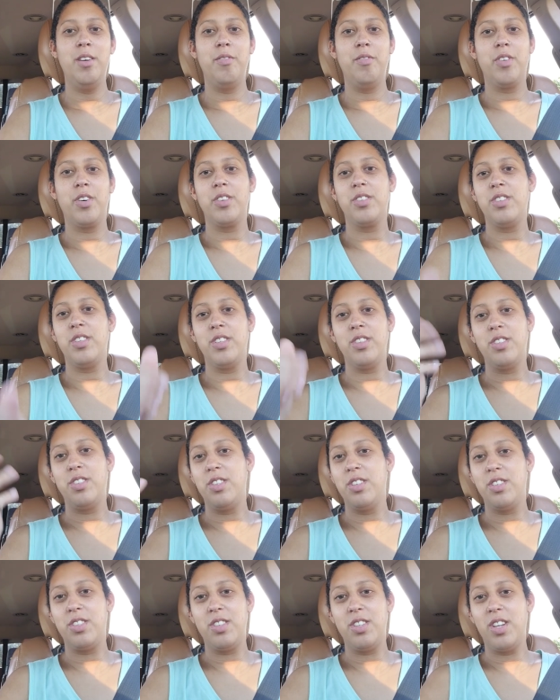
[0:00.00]
versus
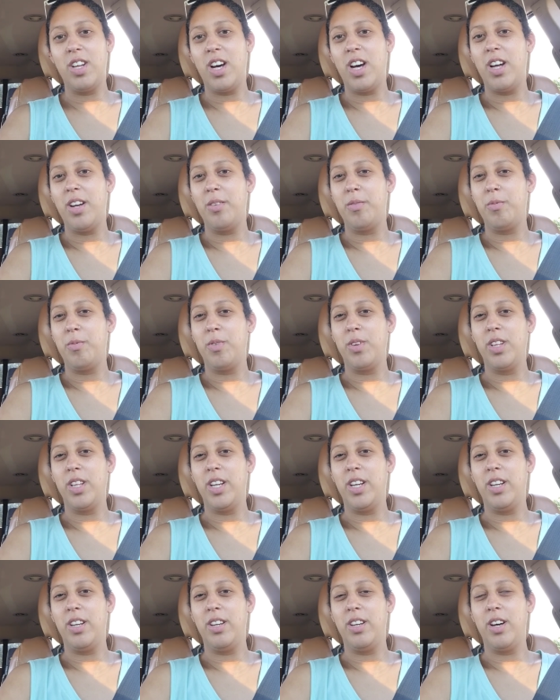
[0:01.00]
just not
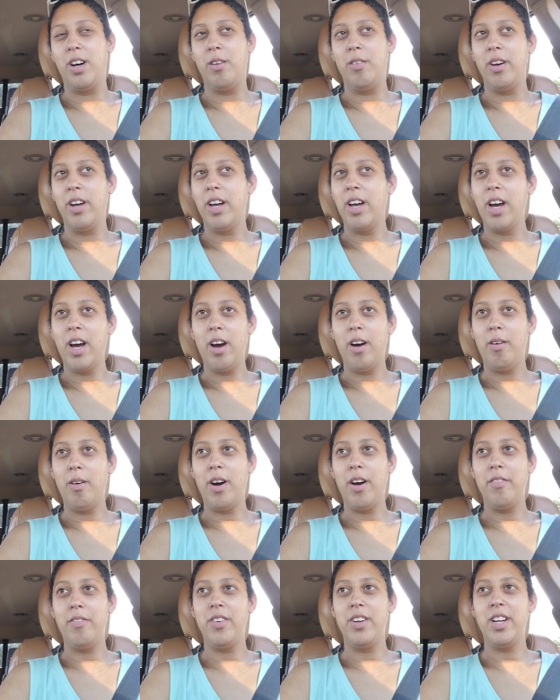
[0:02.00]
really knowing how
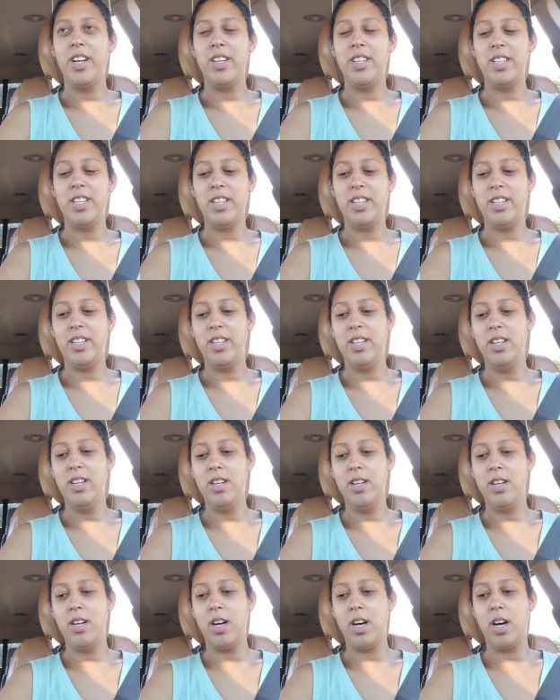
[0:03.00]
often I did,
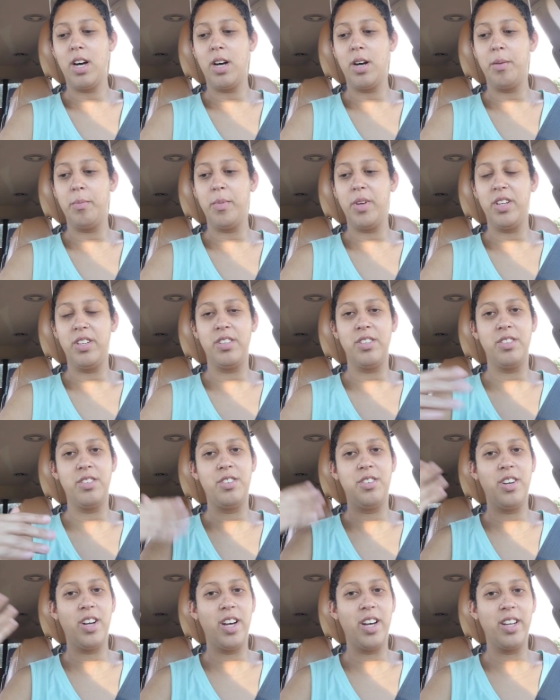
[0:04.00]
um, and
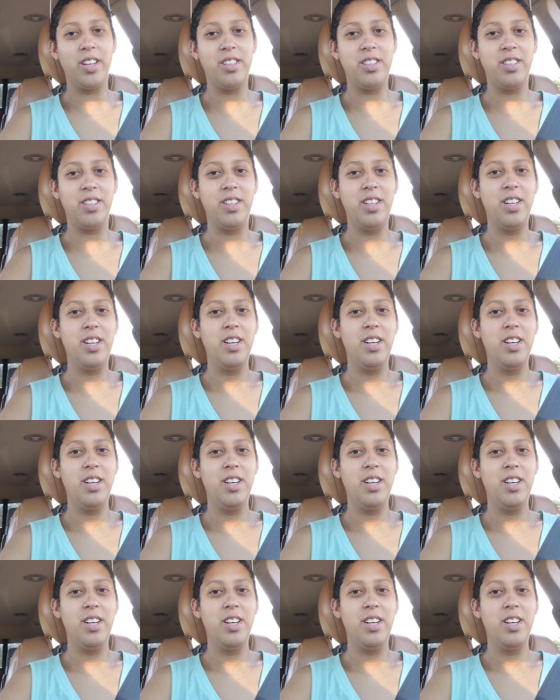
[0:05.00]
just trying to